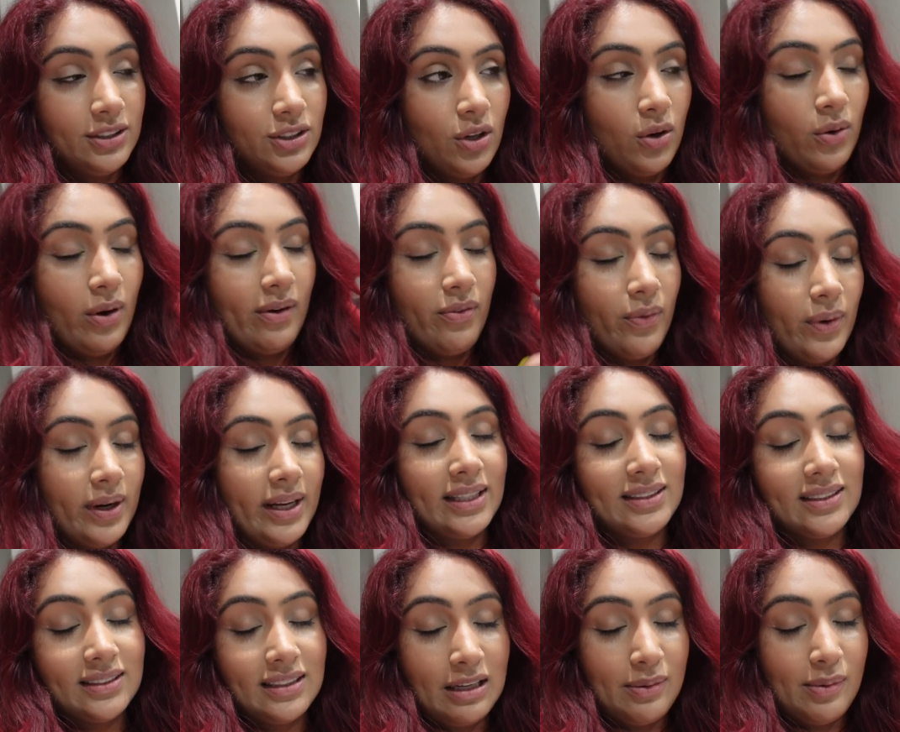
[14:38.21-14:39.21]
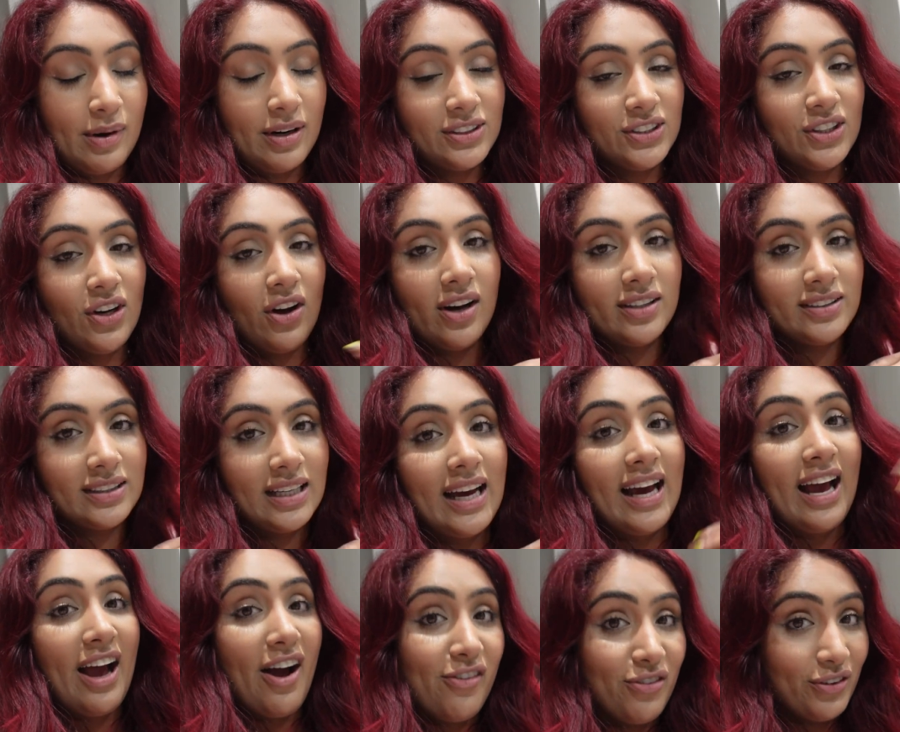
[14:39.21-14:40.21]
So everyone gets the same amount of sauce,
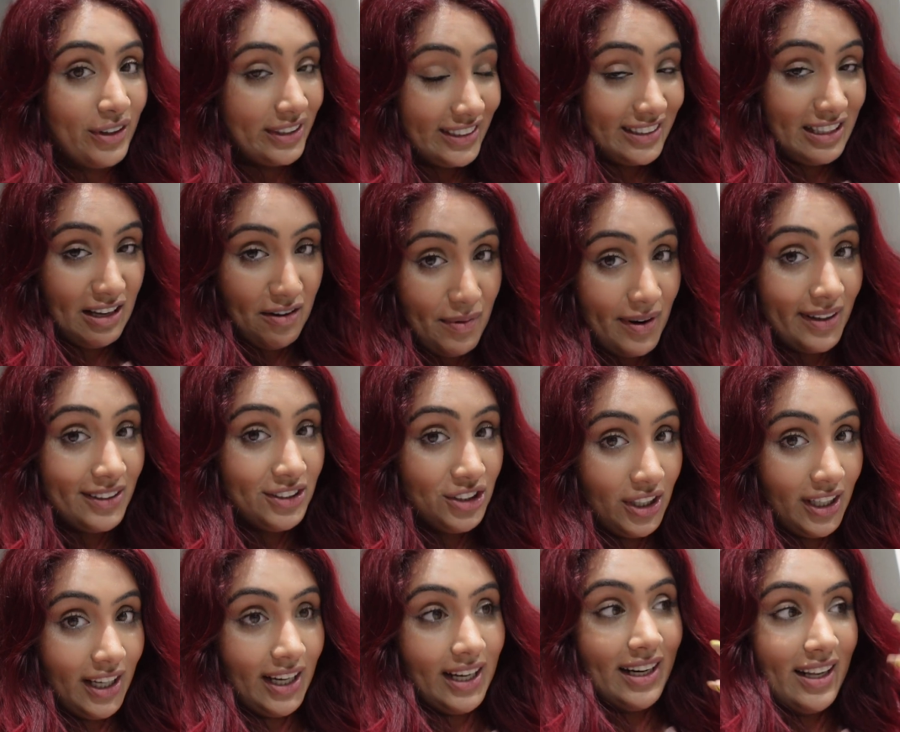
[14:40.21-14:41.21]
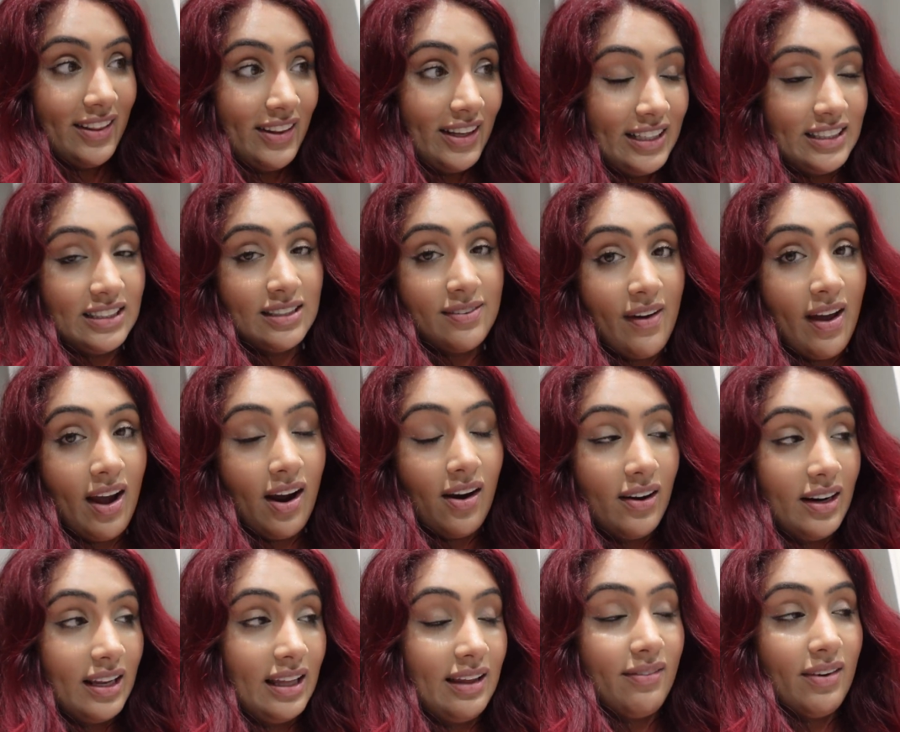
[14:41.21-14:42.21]
everyone gets the same amount of chicken, and then it's fair
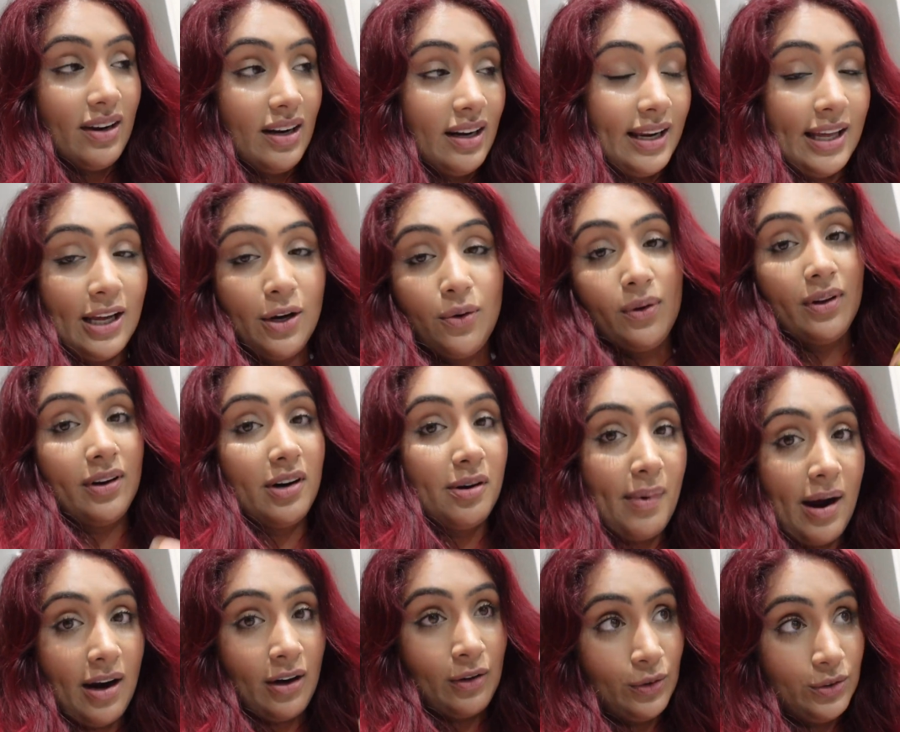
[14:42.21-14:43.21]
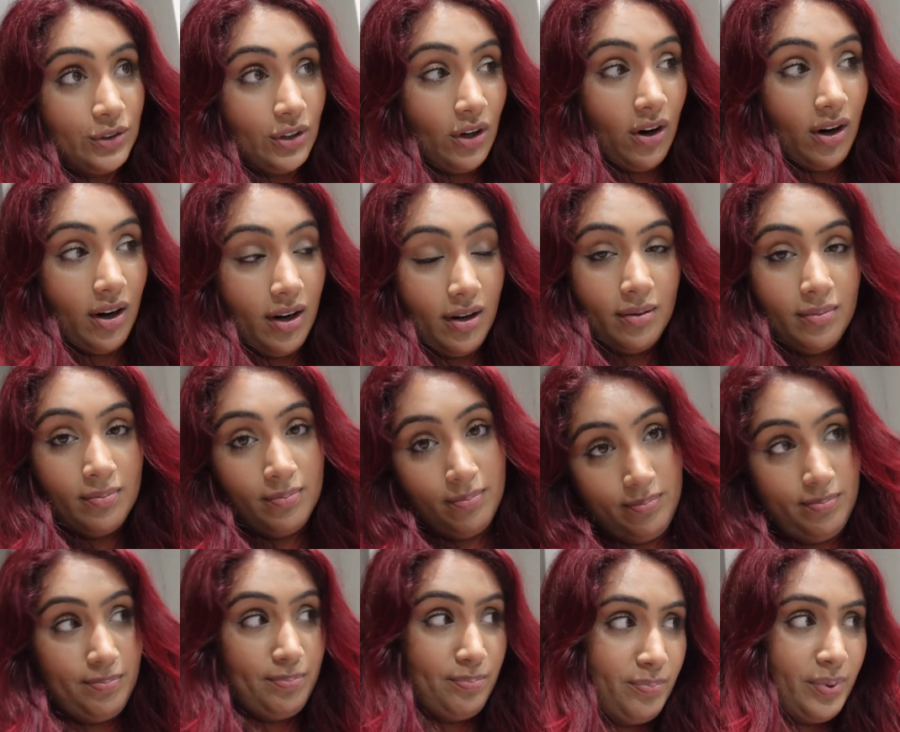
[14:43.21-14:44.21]
and even and equal, and our macros are
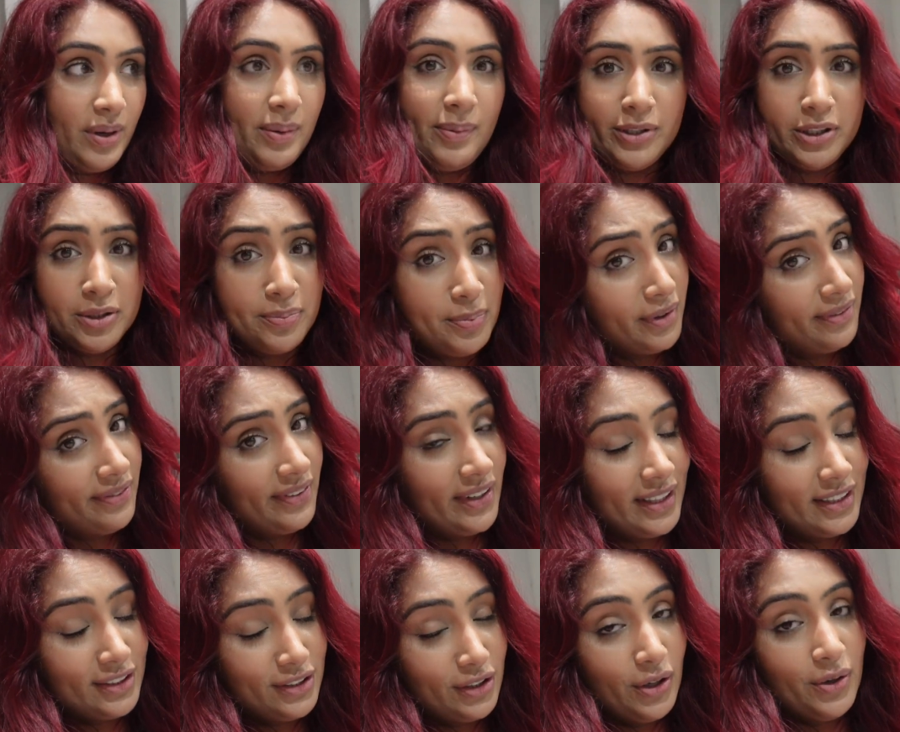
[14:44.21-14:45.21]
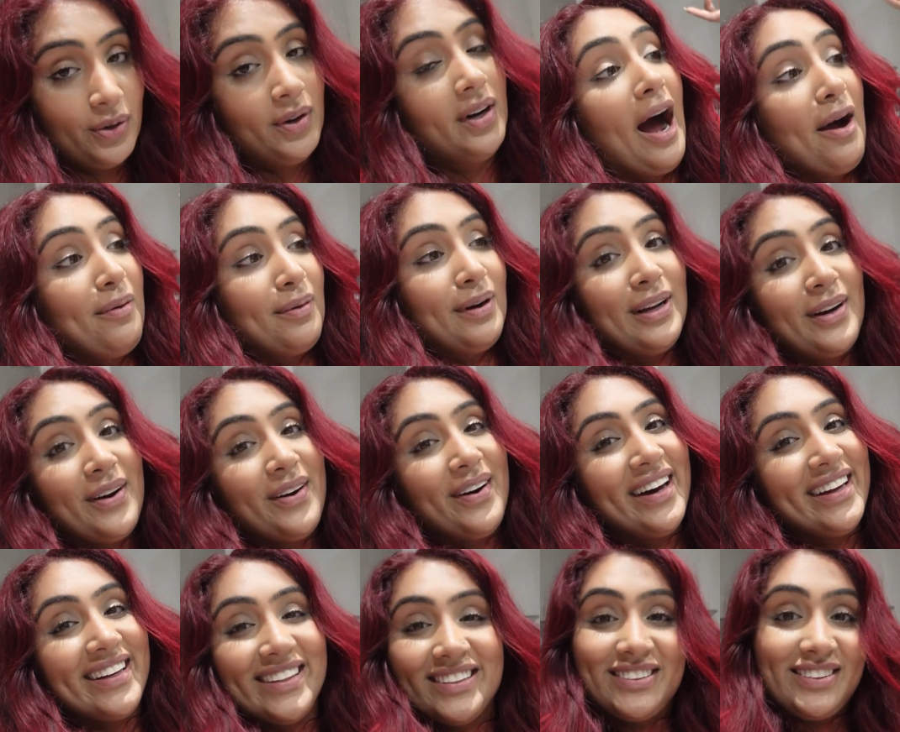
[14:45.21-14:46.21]
pretty much perfect. So I'm gonna go
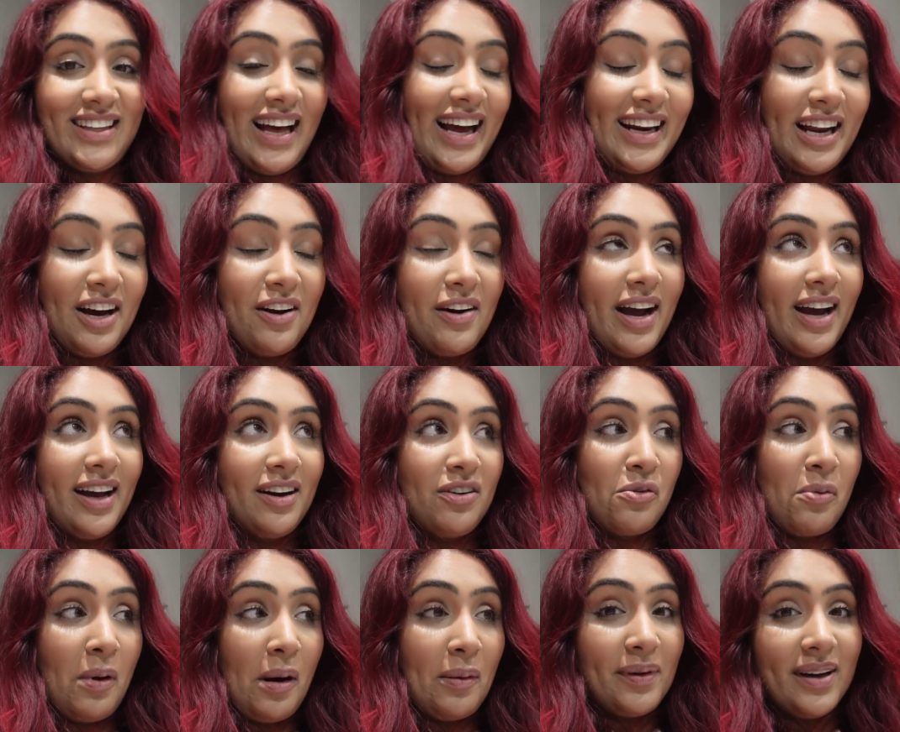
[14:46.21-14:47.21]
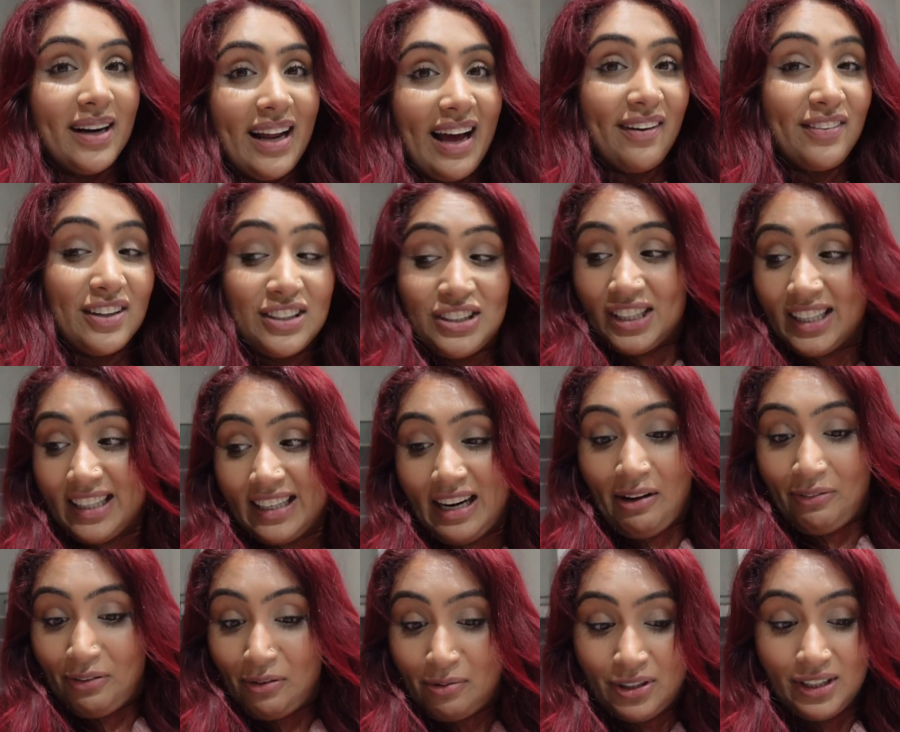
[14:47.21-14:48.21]
ahead and do that now, and we're probably gonna have the chicken
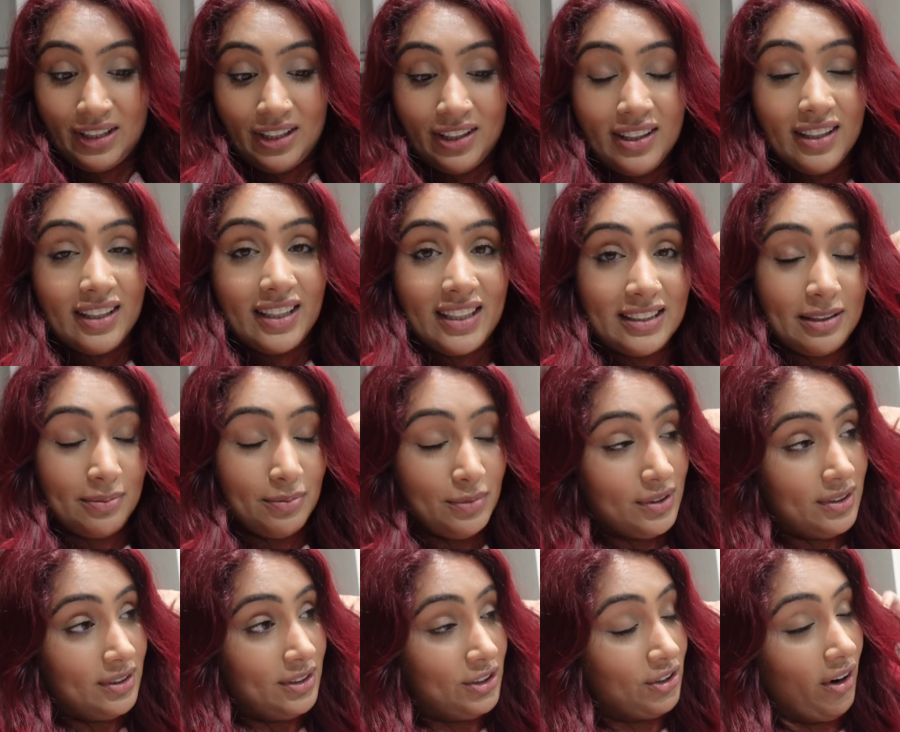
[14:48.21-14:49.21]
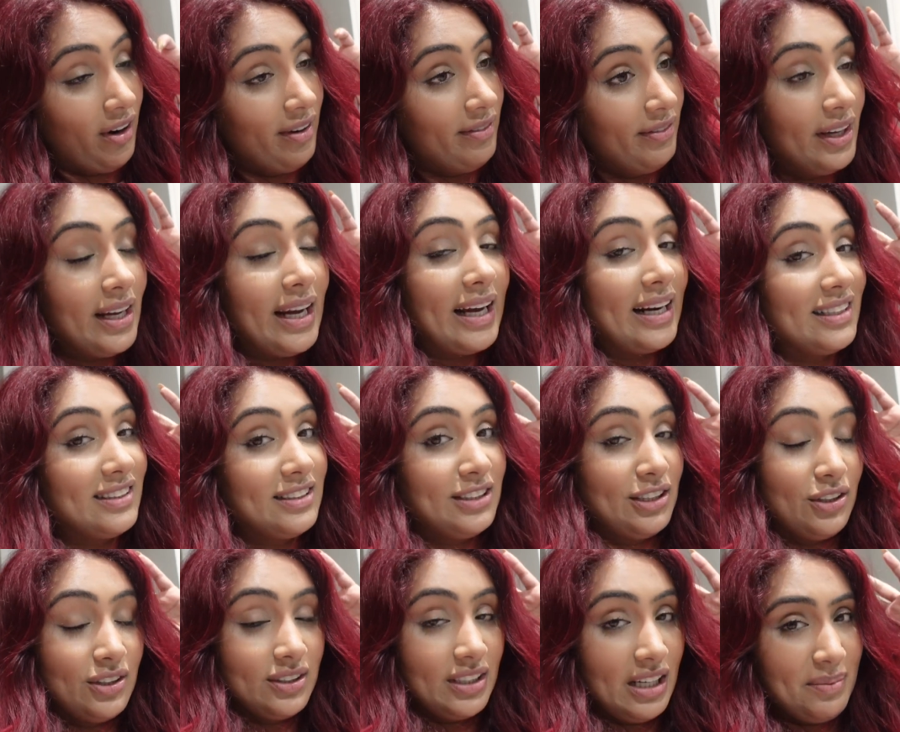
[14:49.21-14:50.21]
up for dinner because I'm starving and it's
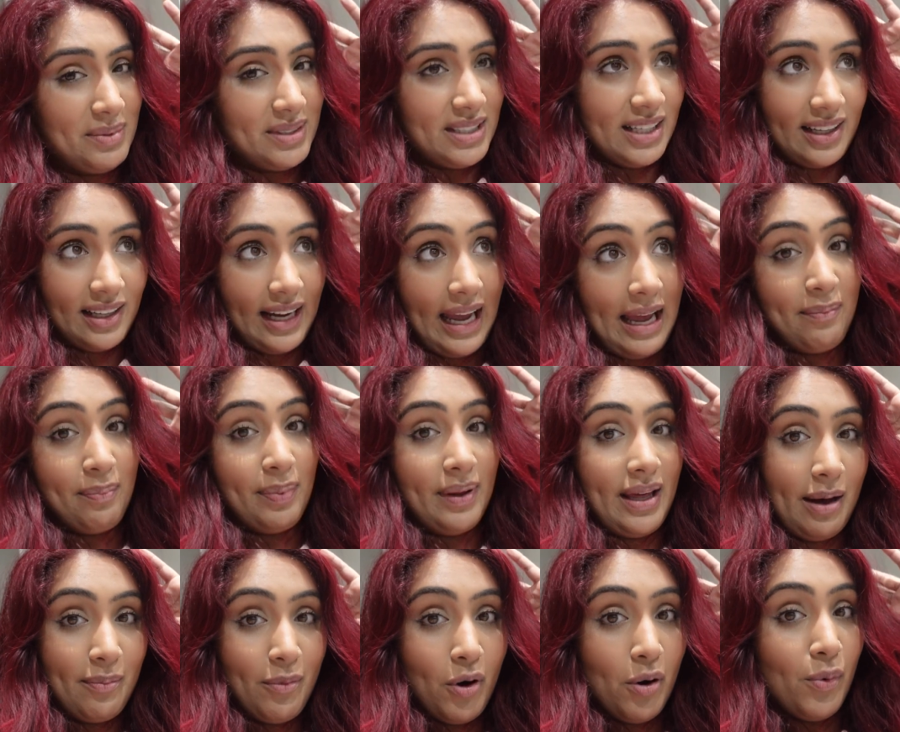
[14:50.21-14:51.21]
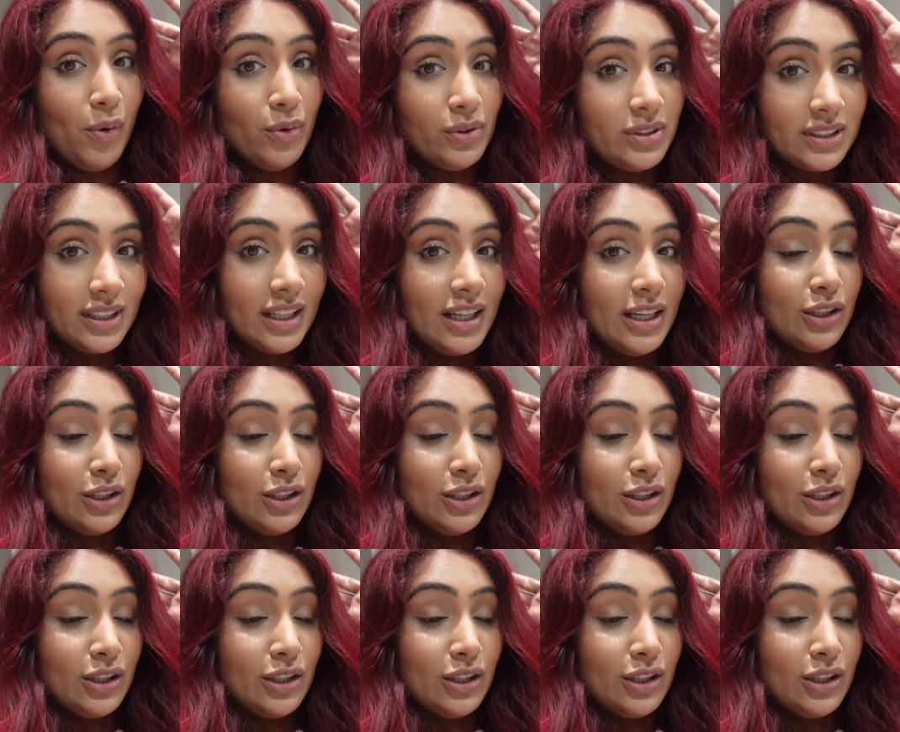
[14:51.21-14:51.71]
dinner time. It's like 8 p.m. almost.